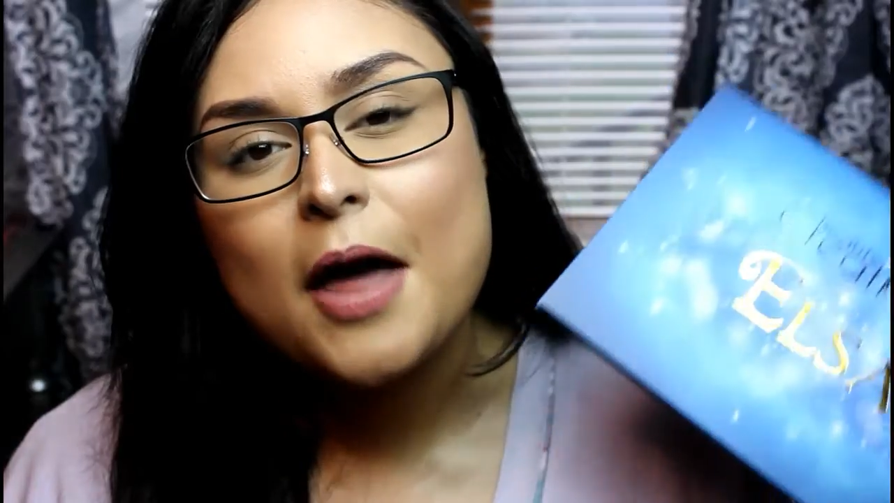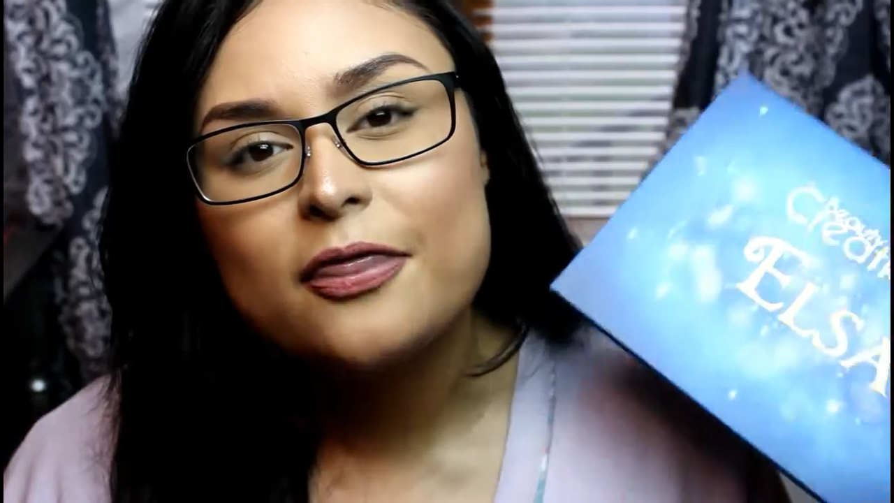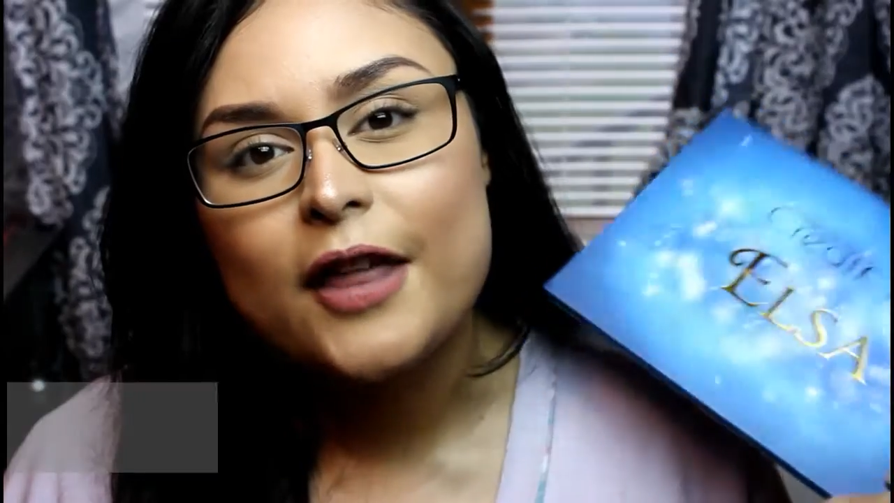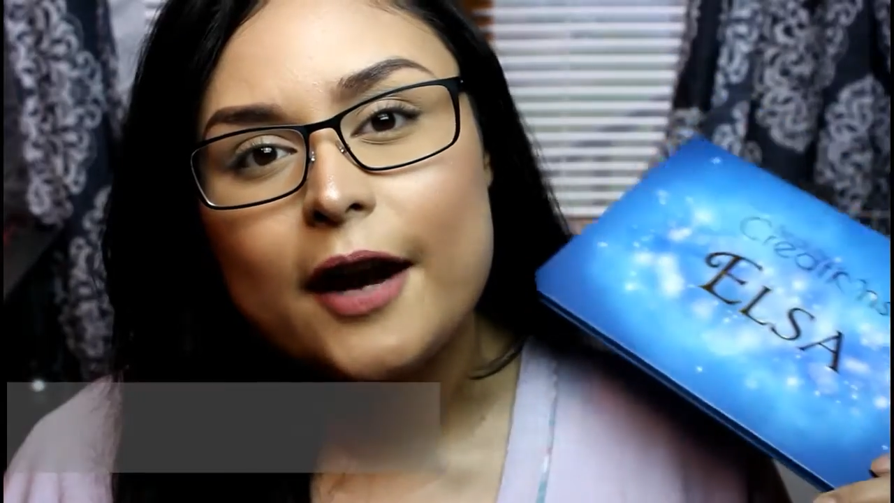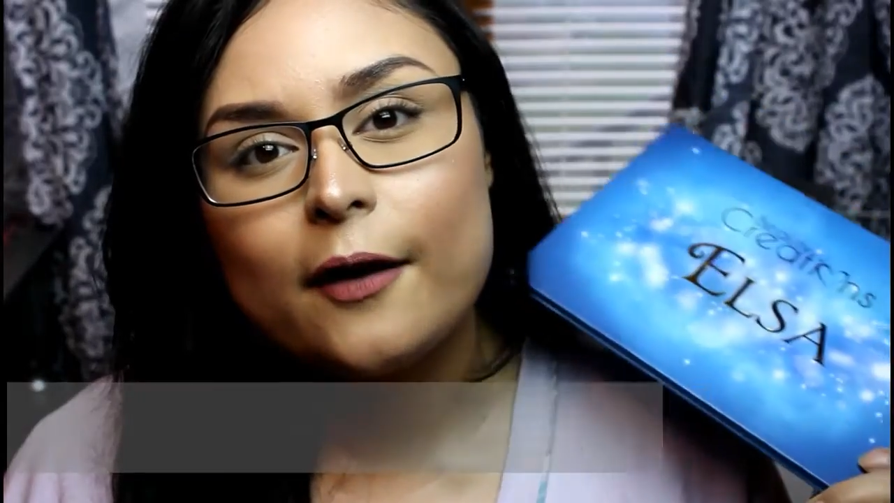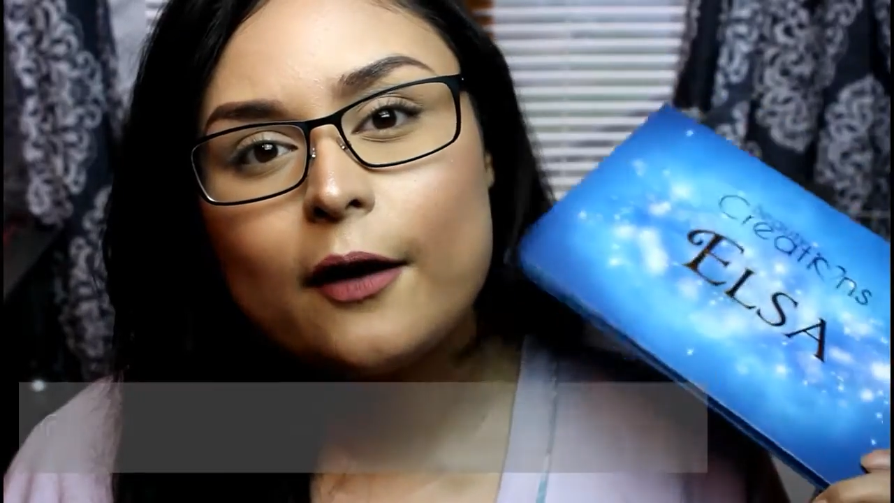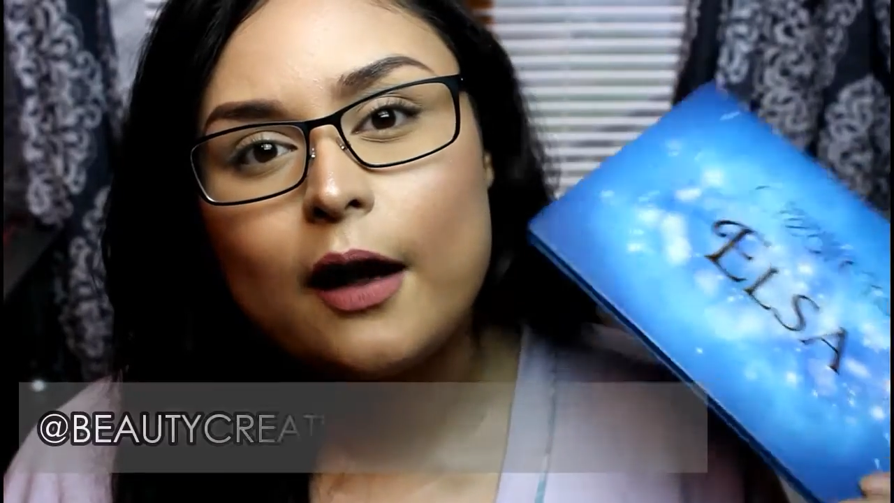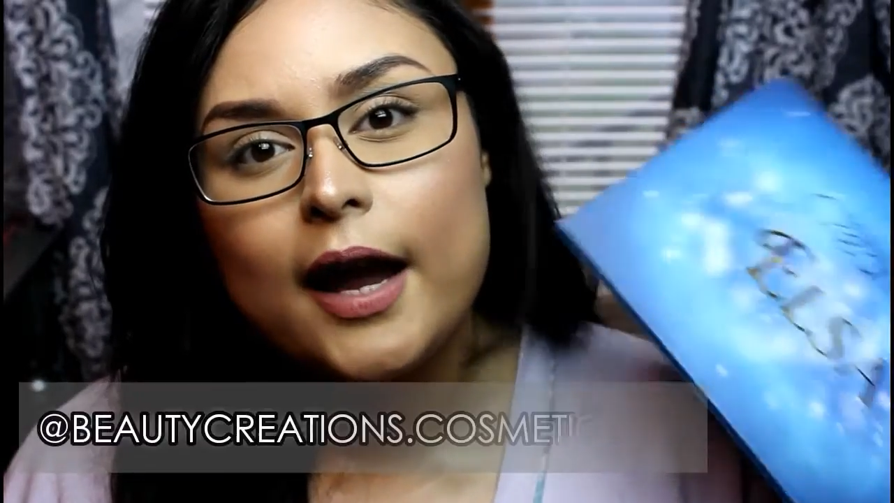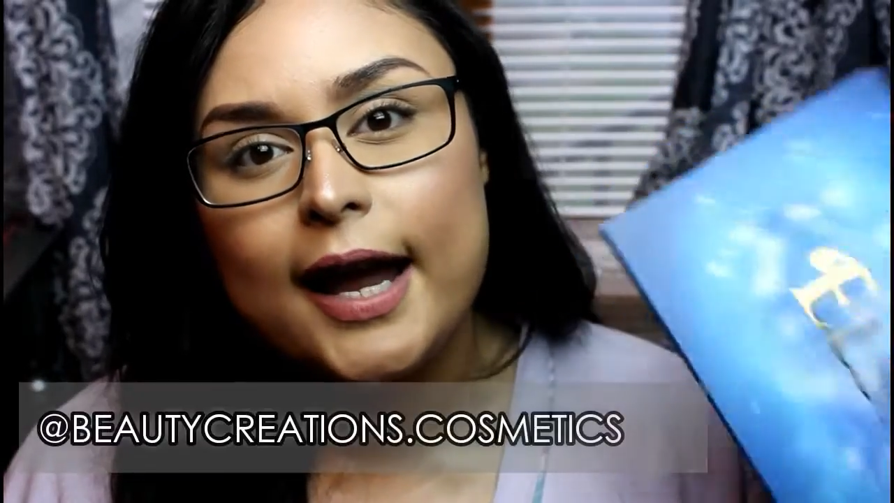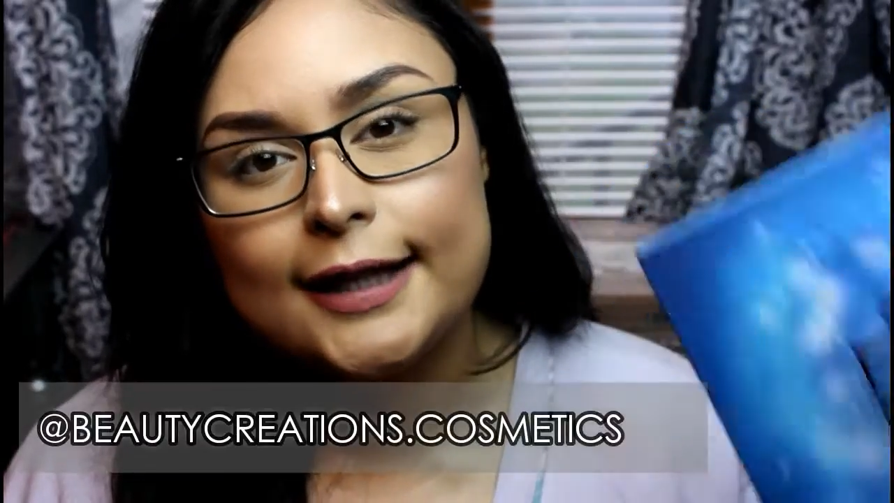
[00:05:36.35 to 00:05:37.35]
their
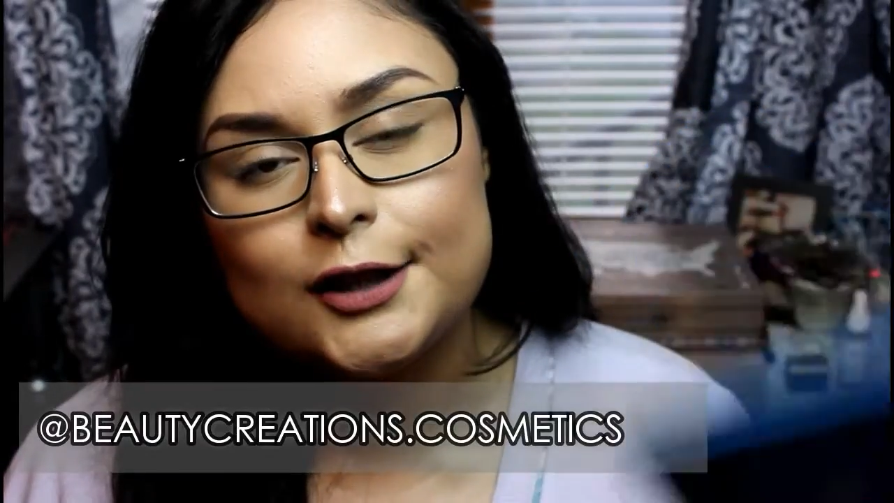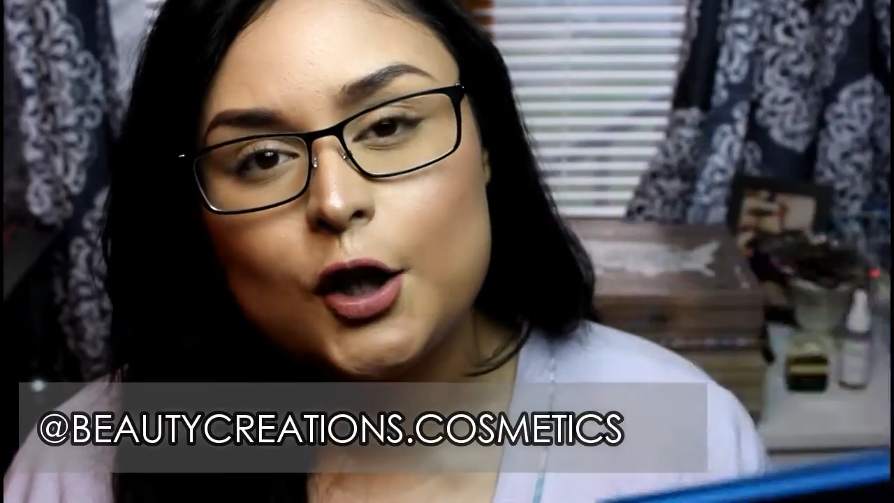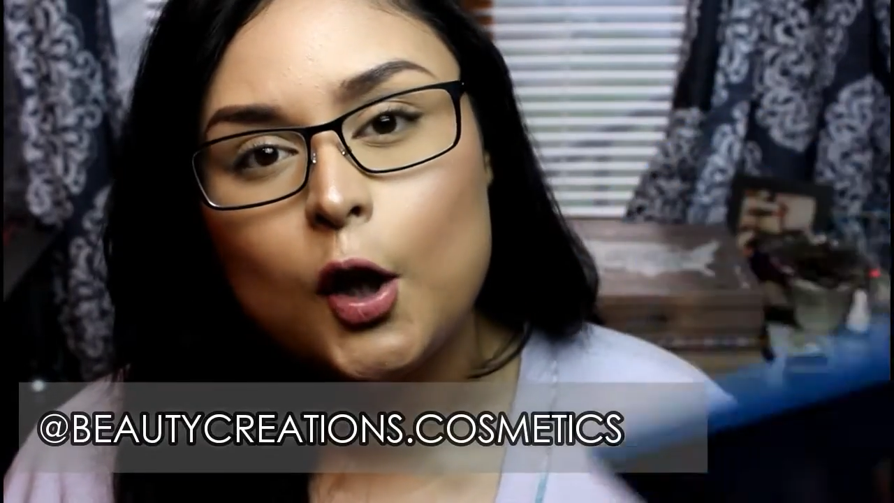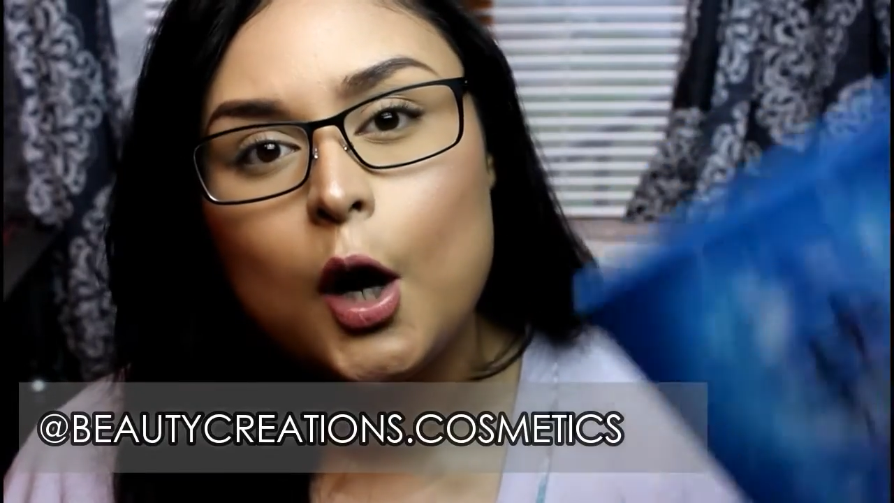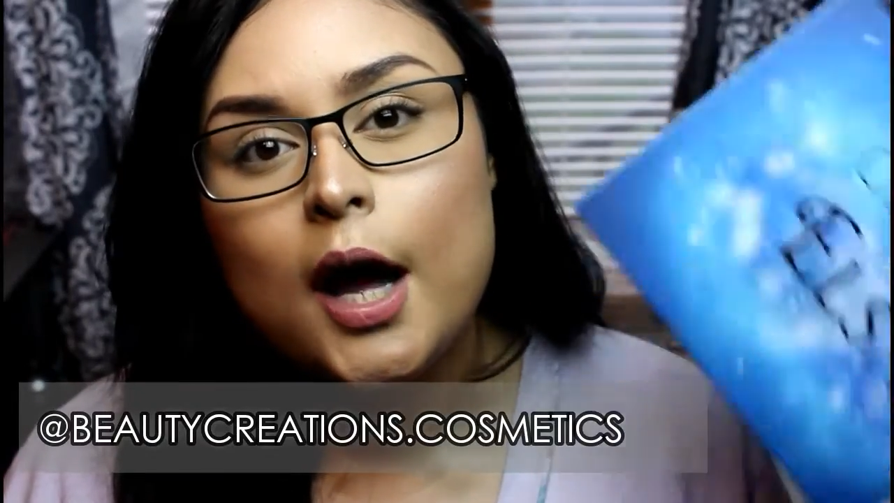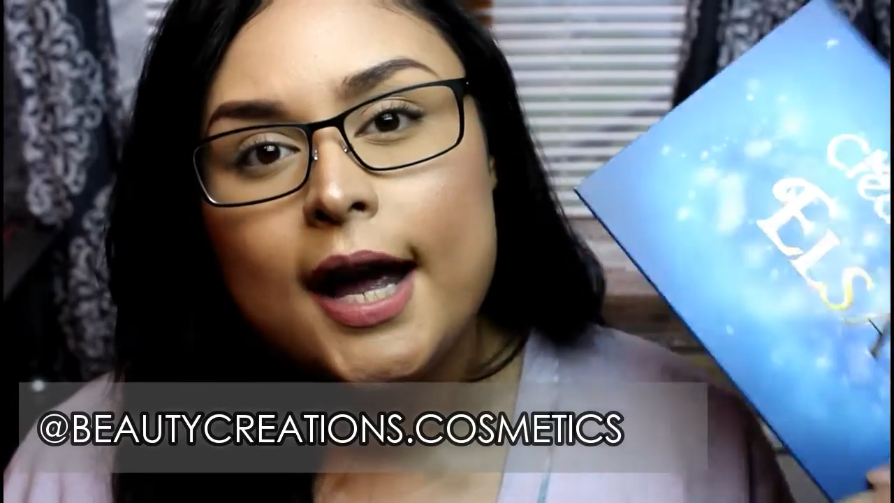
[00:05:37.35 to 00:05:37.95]
handle